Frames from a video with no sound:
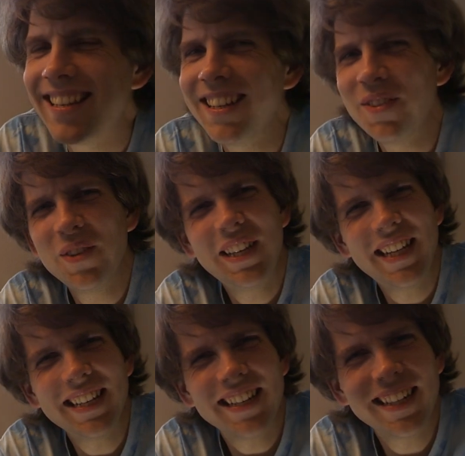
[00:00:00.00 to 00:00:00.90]
really
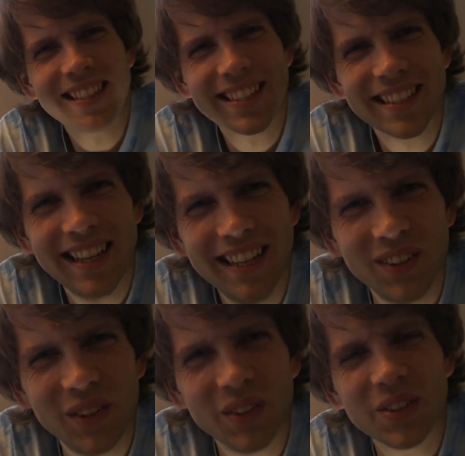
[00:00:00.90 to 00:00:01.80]
taste like
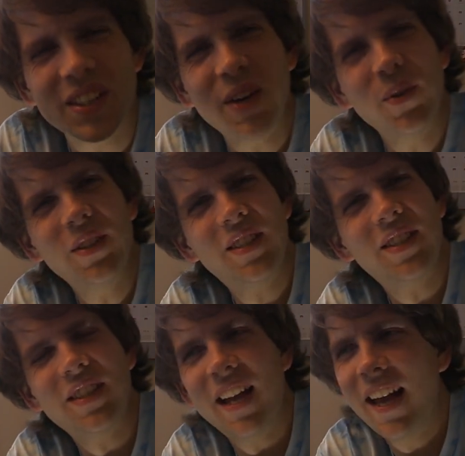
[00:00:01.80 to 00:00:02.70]
Skittles, I would
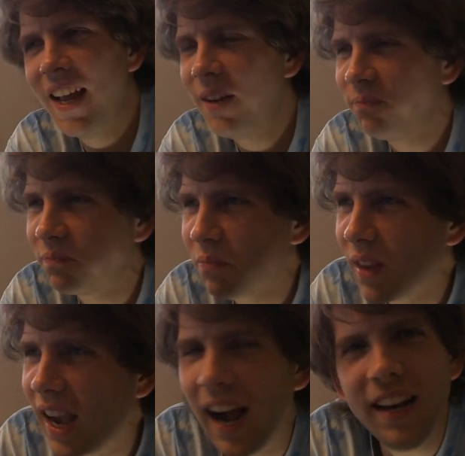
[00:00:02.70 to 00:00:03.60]
say.
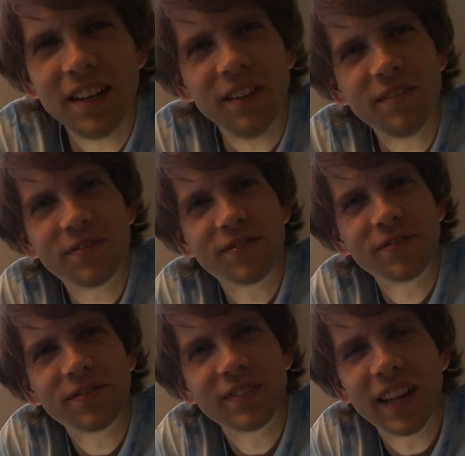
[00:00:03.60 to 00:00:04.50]
Kind of.
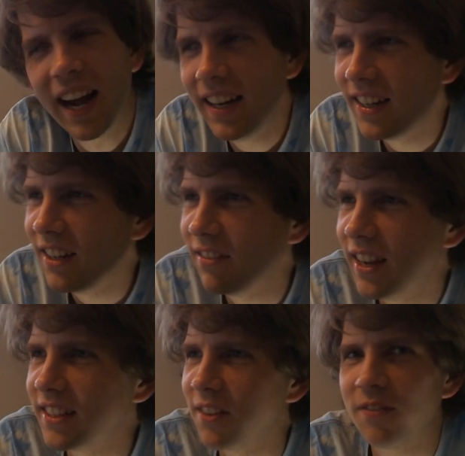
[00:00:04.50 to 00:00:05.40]

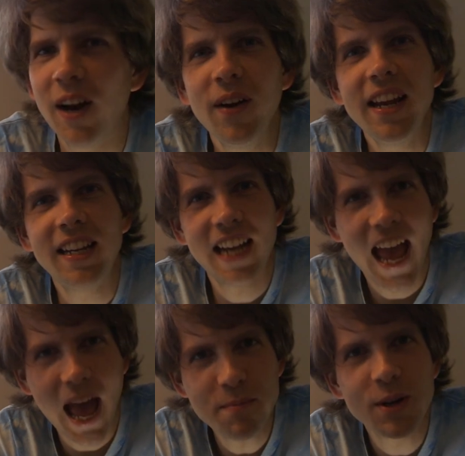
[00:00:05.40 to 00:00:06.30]
It's a very
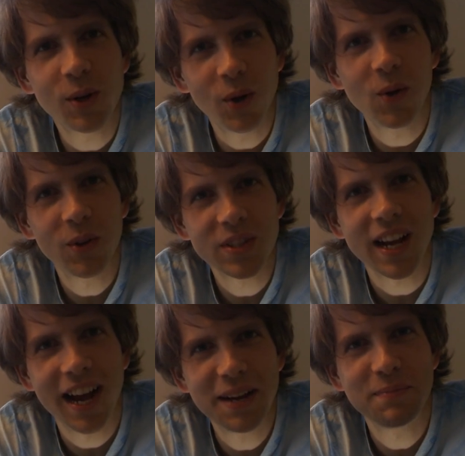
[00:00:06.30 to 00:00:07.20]
chemical
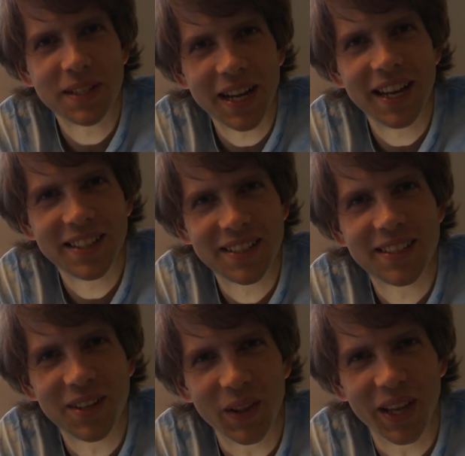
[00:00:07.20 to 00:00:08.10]
type
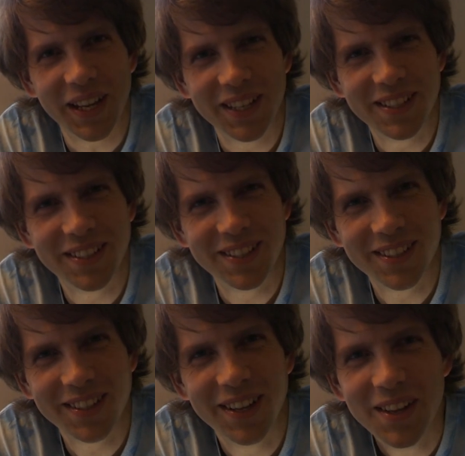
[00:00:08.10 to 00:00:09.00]
taste to this.